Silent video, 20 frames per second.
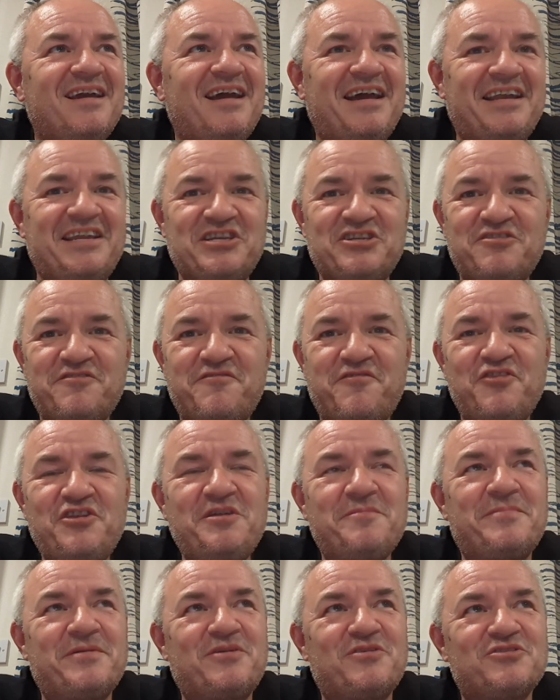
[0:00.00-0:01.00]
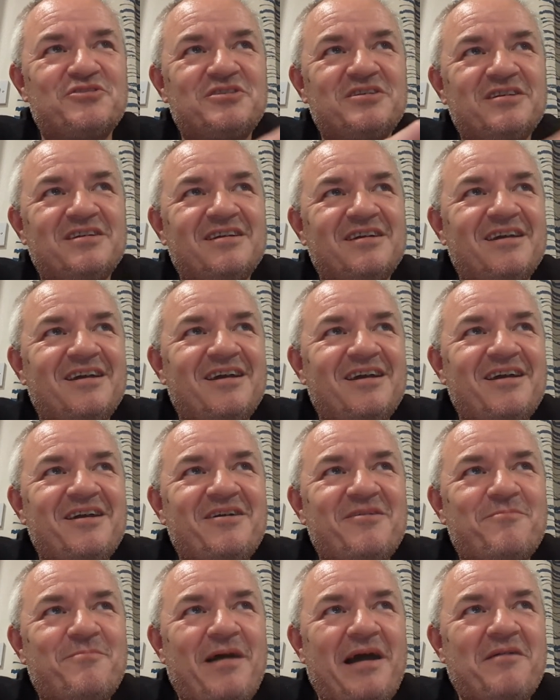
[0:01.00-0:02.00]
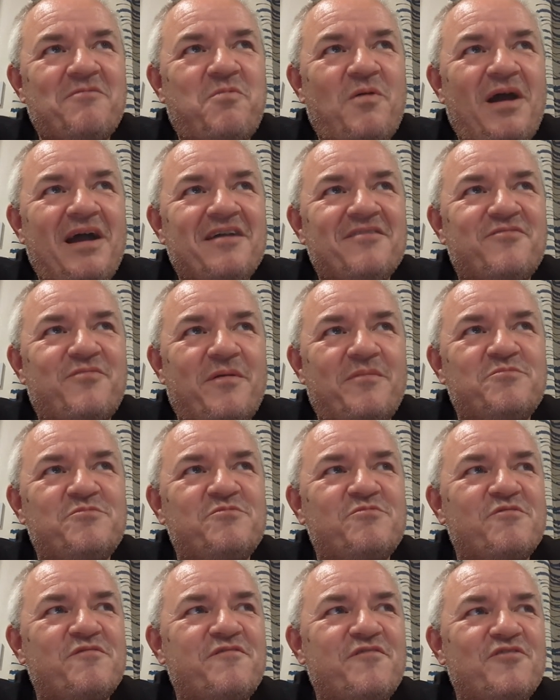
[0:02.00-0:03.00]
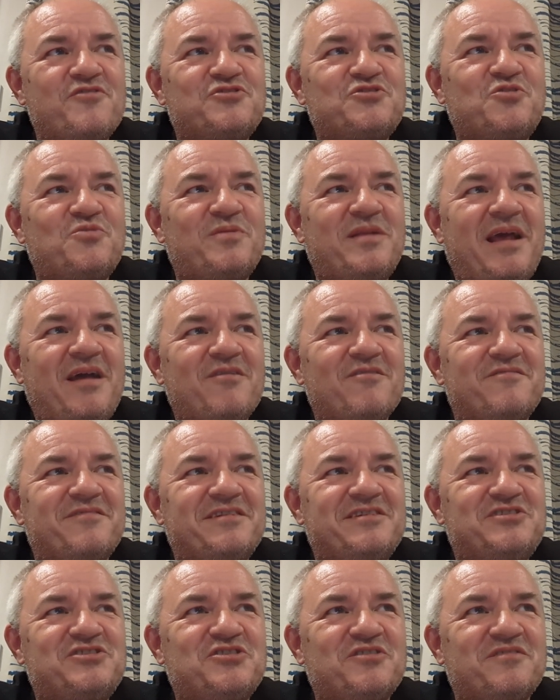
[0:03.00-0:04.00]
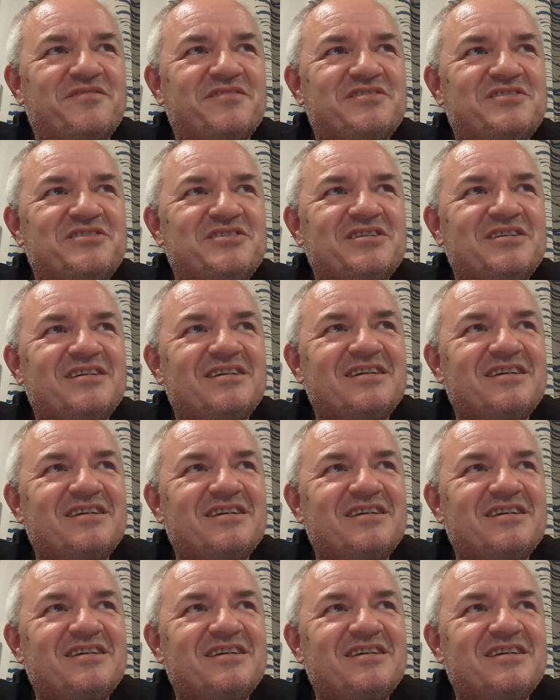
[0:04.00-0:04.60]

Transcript: And it's funny because my wife, when we were first going out with each of us,